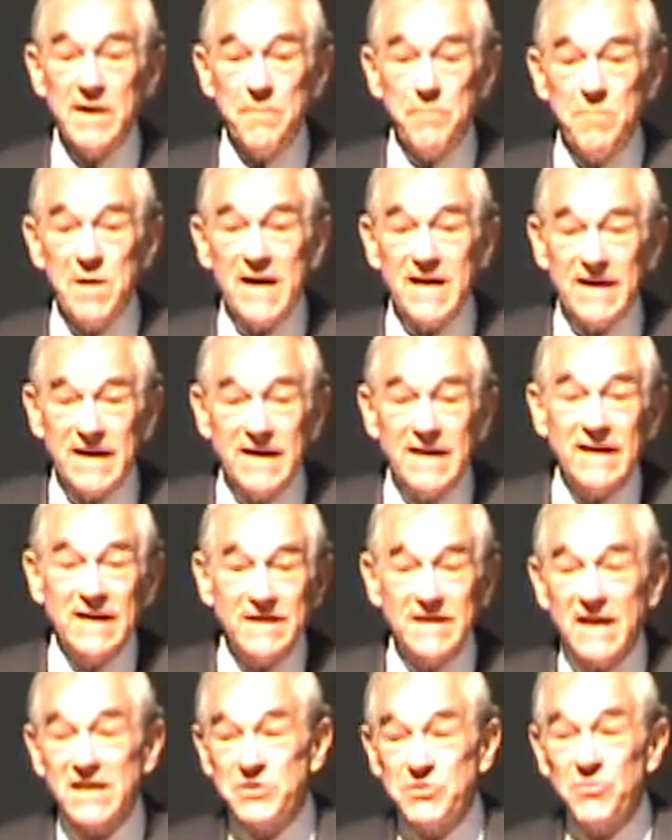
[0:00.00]

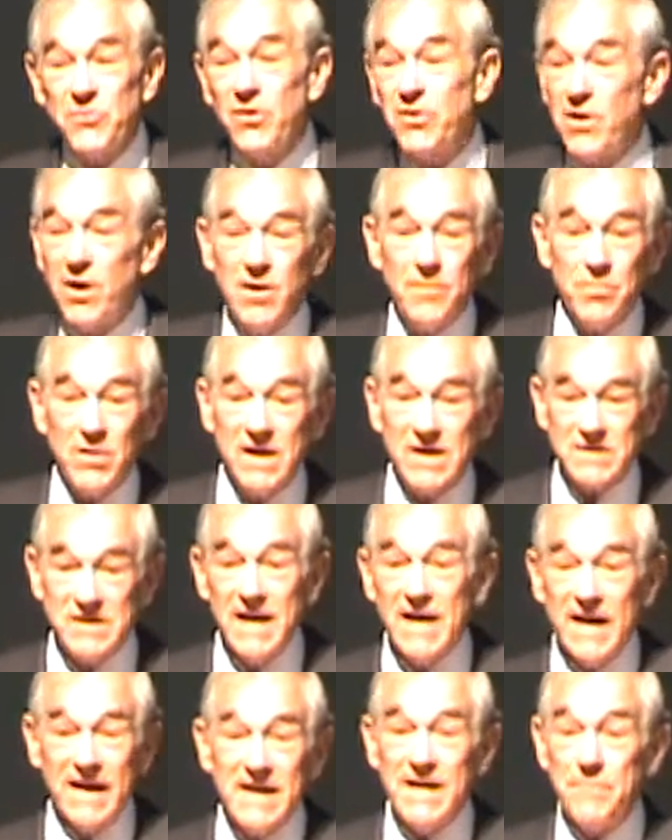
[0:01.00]
banking-industrial complex
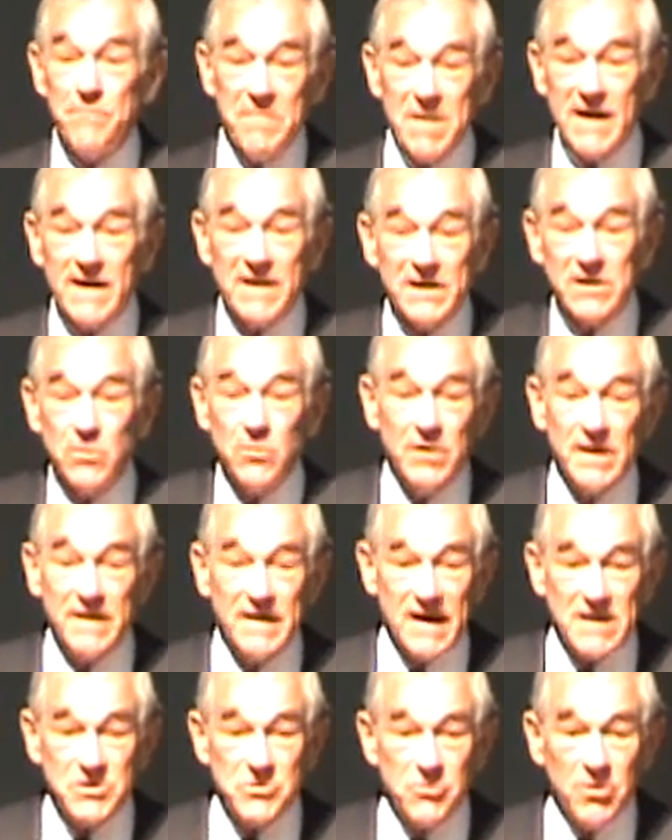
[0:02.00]
and the
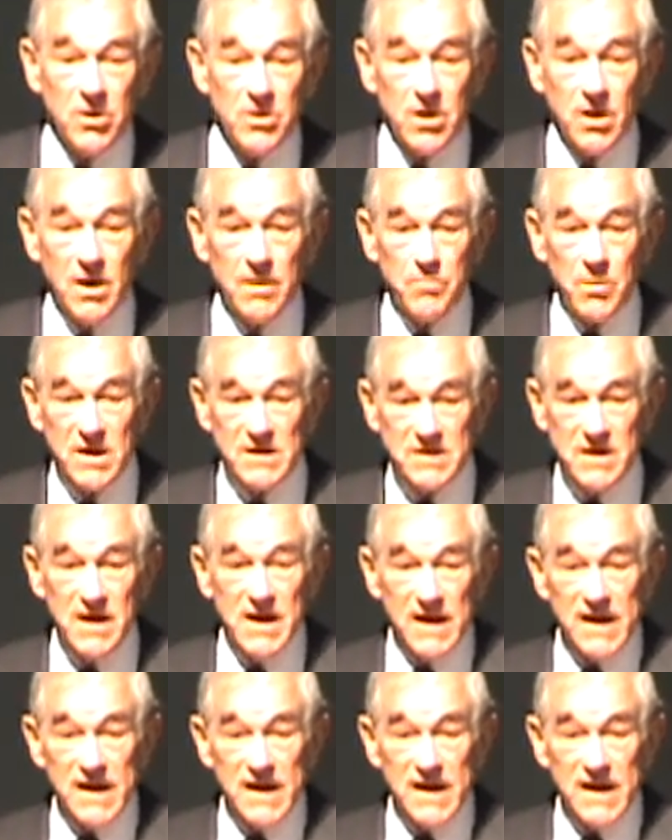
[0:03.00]
medical-industrial complex.